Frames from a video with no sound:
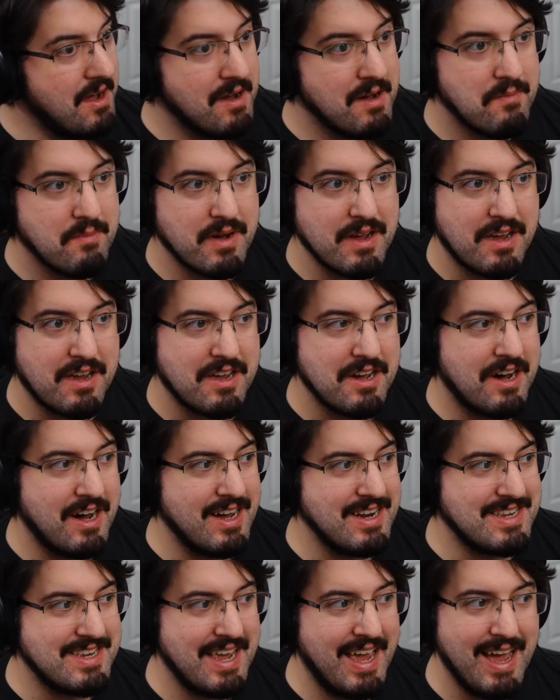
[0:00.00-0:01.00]
But
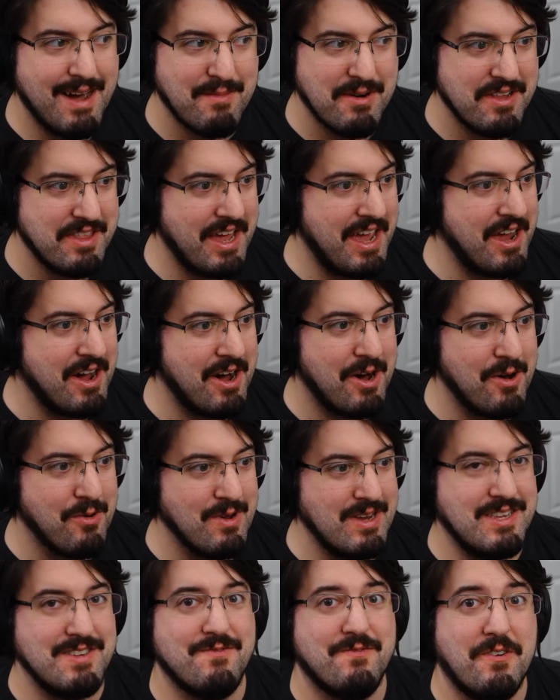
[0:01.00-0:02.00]
goddamn, are they
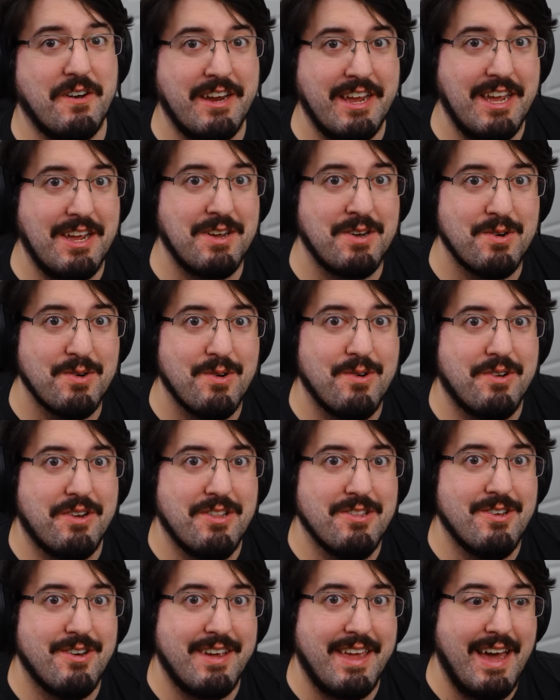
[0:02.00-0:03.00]
always freaking cool to
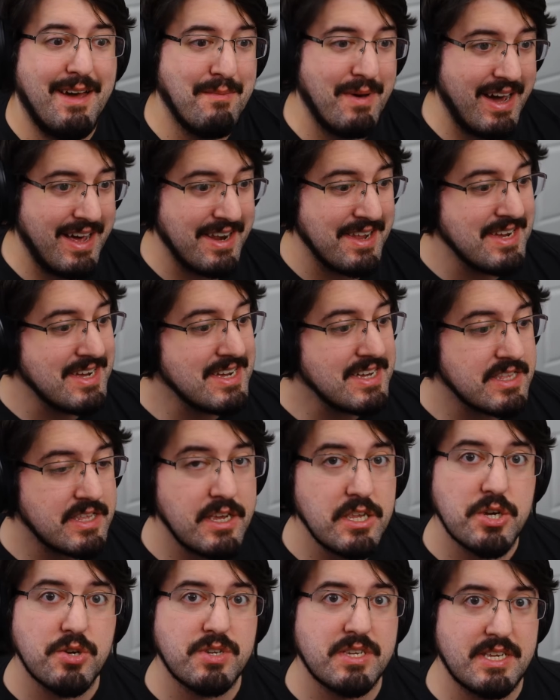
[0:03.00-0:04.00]
look at, man.
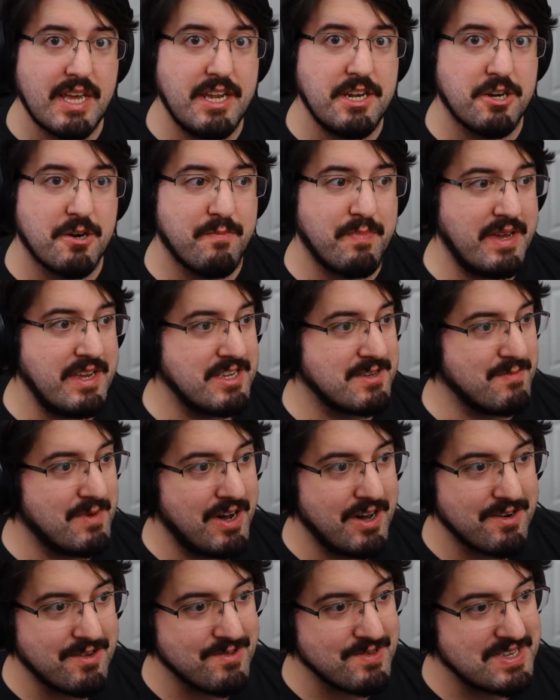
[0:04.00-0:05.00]
These are centerpiece
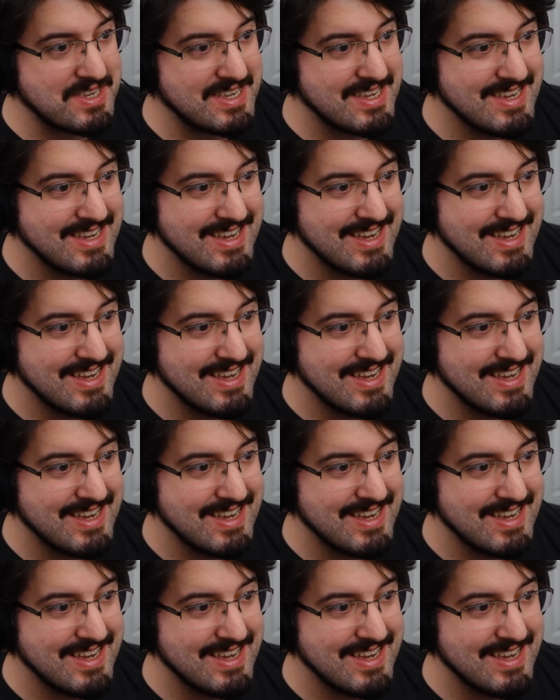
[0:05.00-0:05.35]
models.